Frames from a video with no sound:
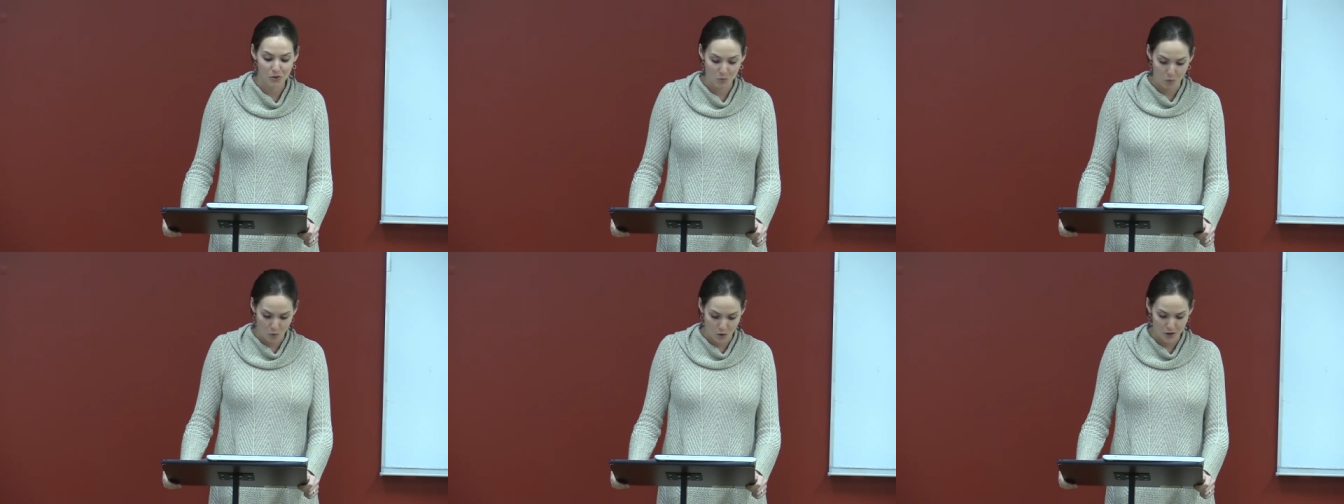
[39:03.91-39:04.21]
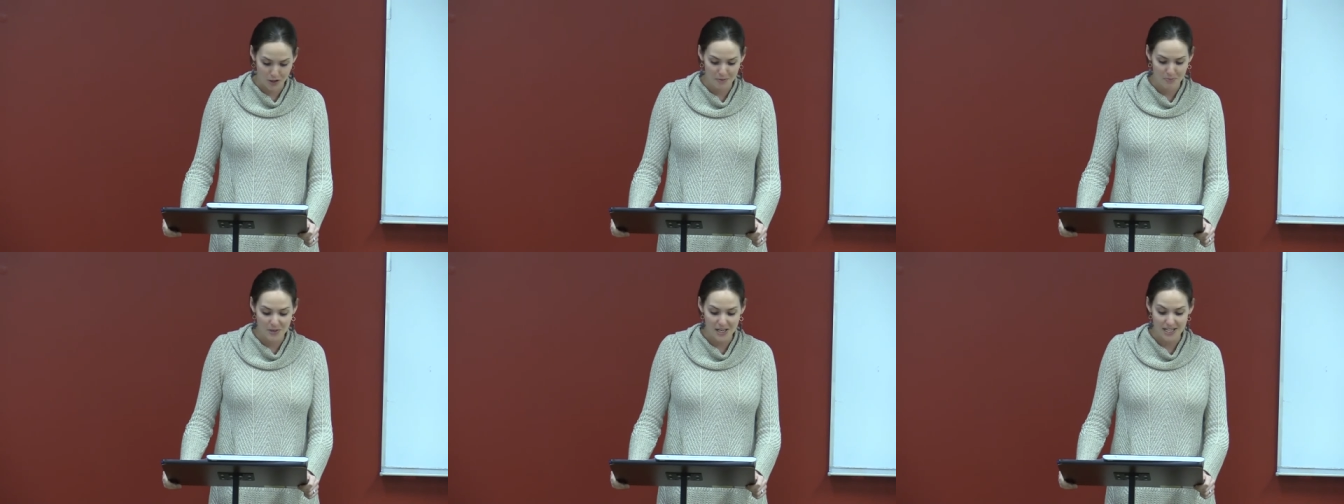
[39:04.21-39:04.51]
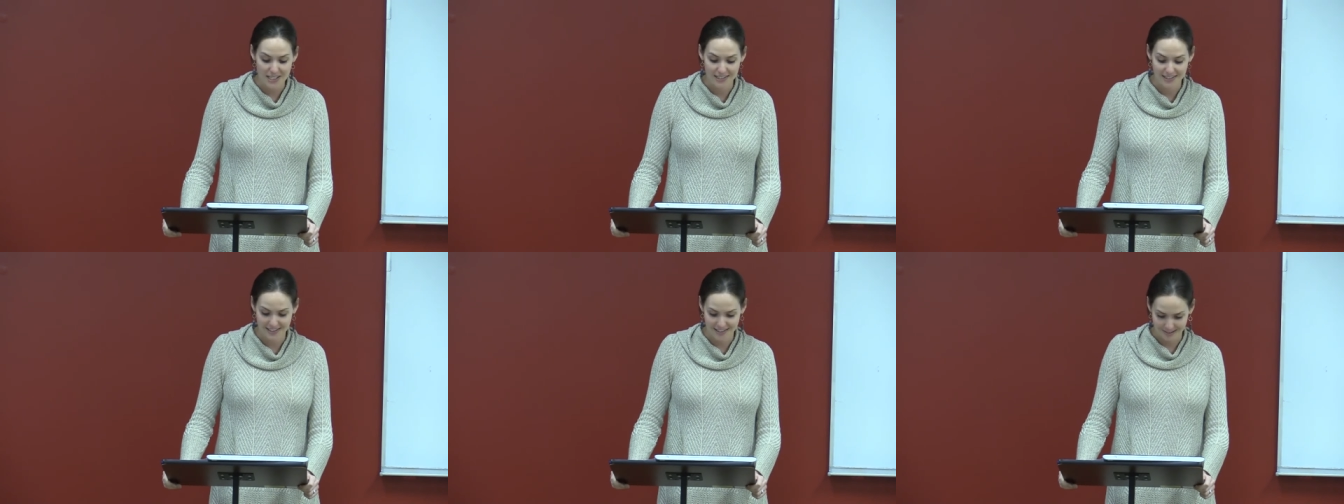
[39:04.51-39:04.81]
with War and
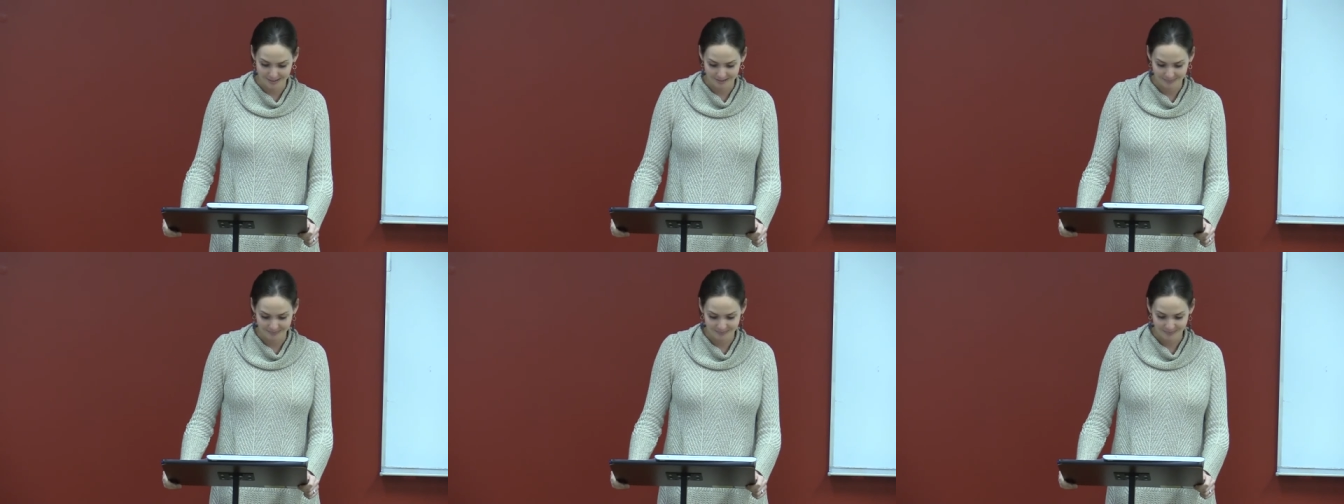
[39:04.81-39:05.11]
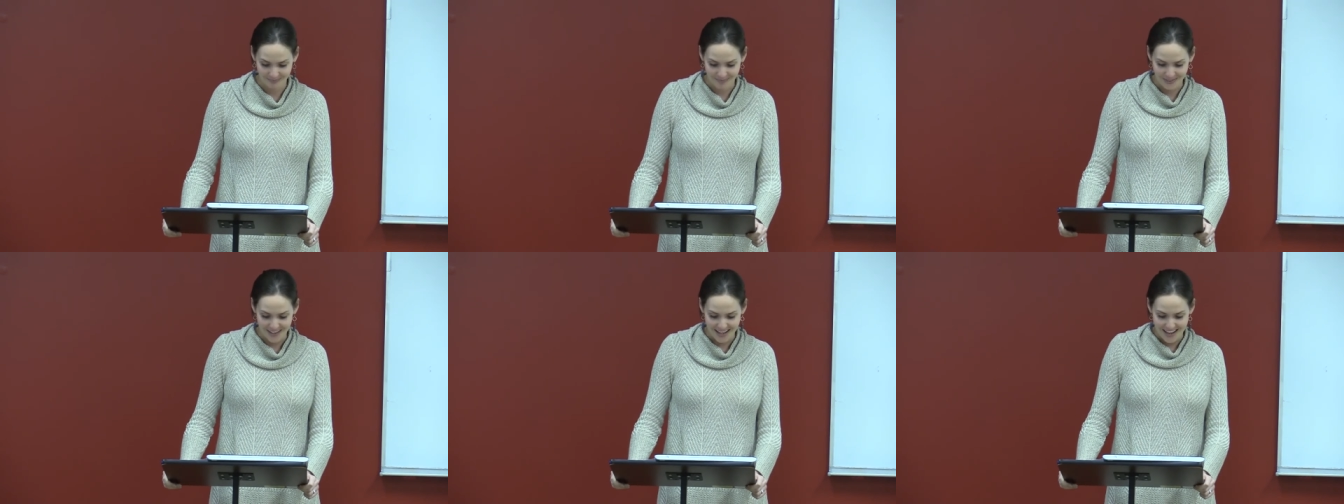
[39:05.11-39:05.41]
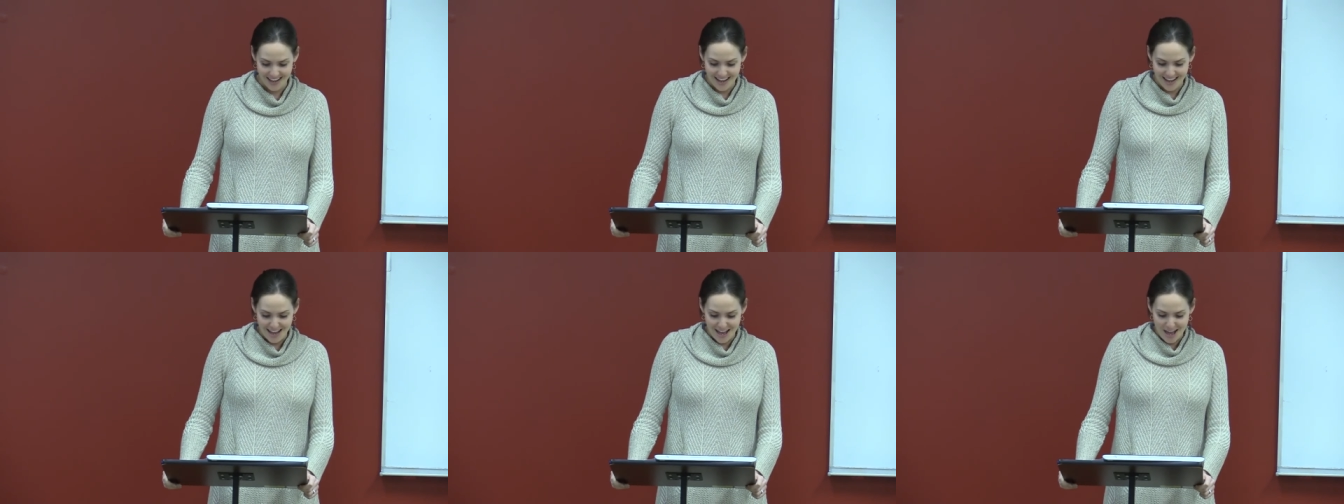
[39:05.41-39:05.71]
Peace.
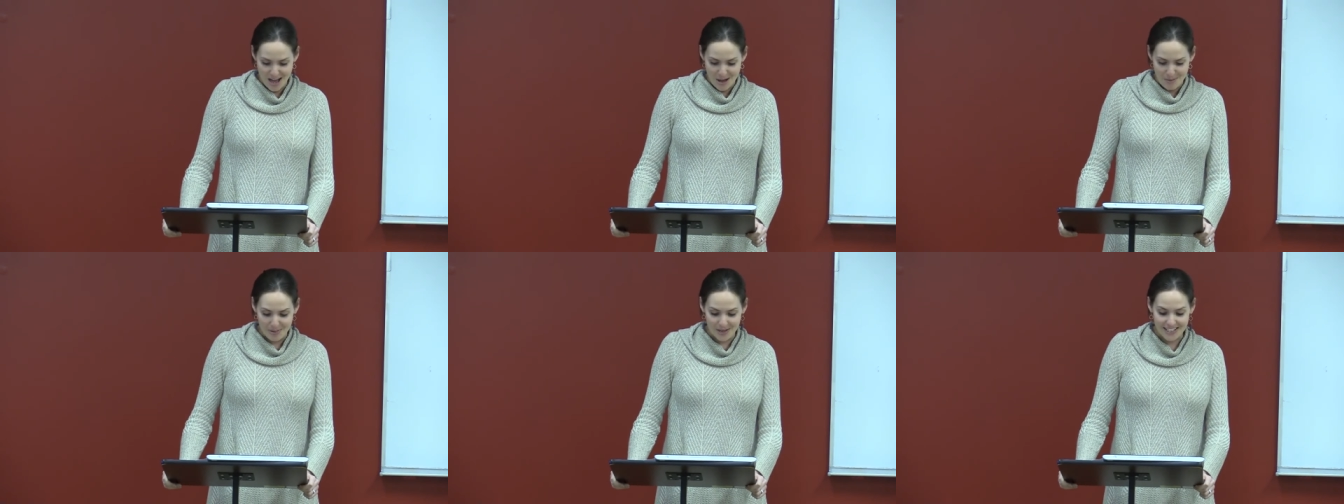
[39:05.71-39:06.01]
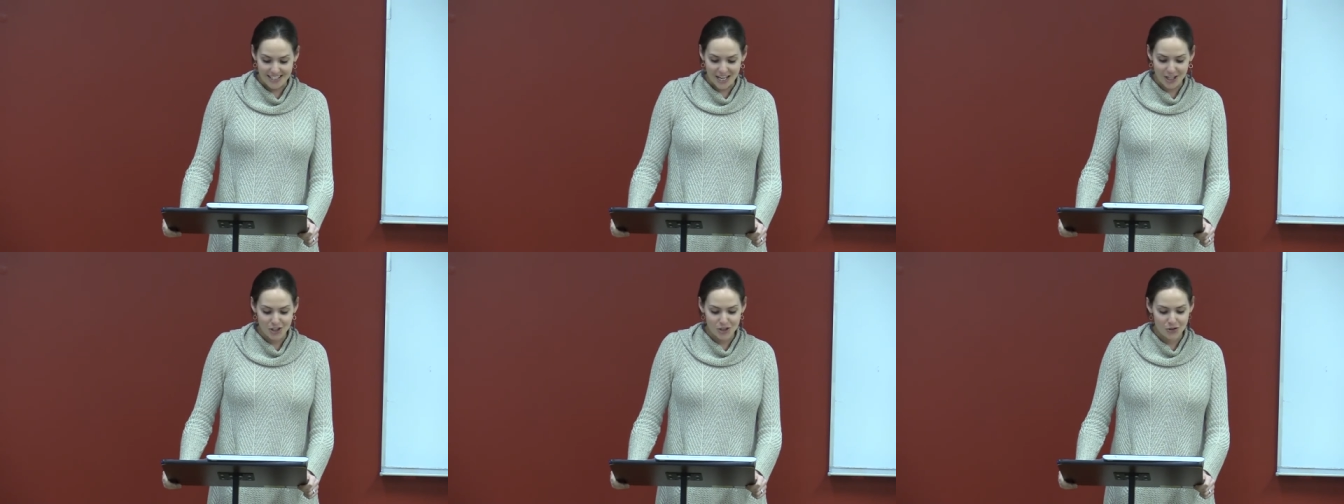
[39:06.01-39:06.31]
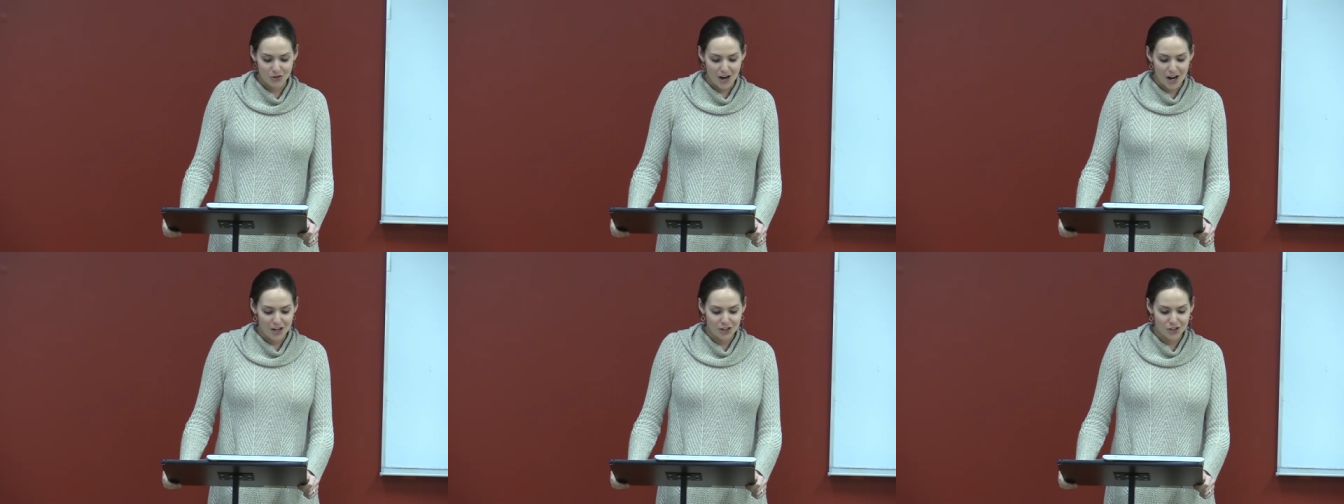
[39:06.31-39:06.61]
But as I
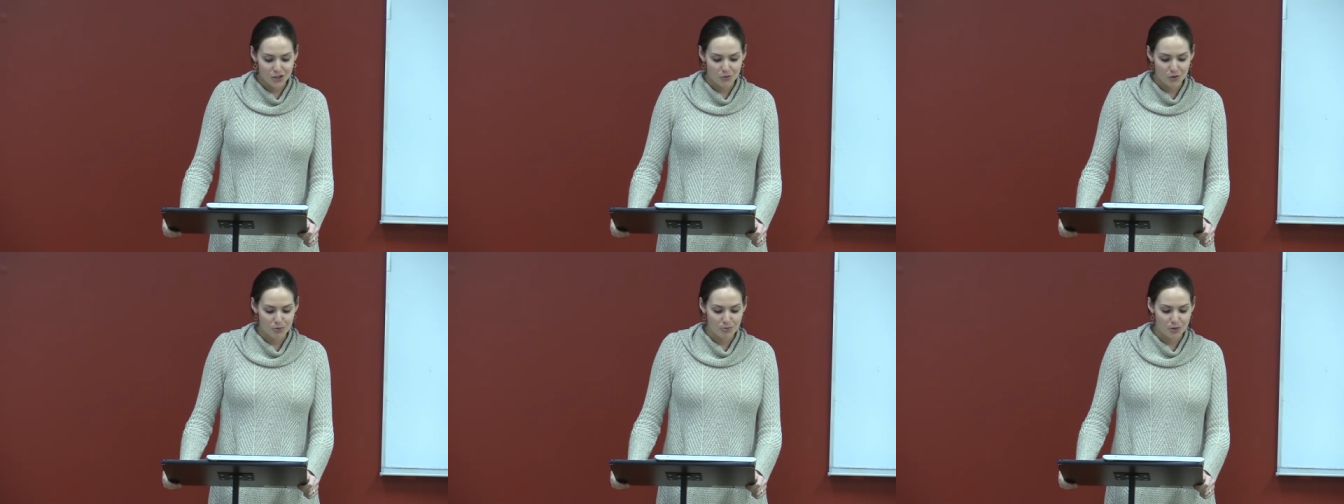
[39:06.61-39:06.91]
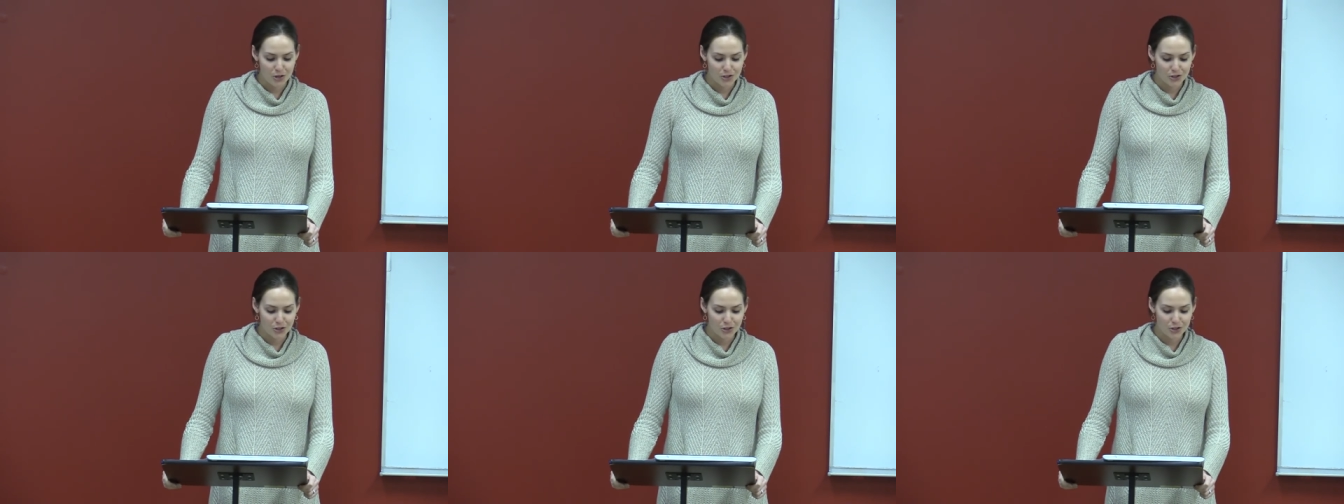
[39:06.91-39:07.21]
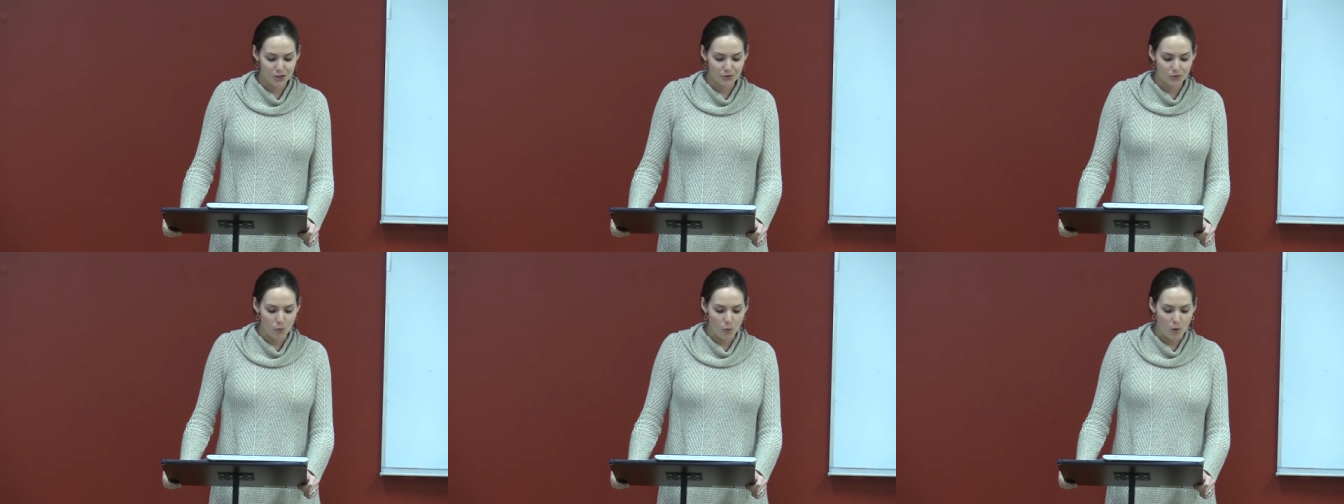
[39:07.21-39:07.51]
trudged with
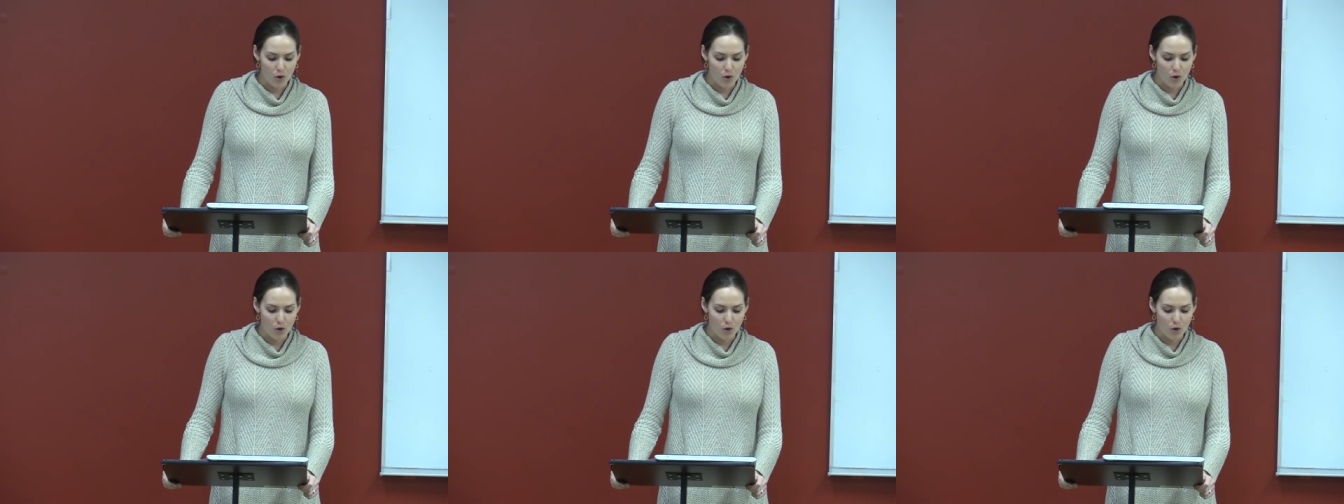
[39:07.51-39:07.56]
prisoners of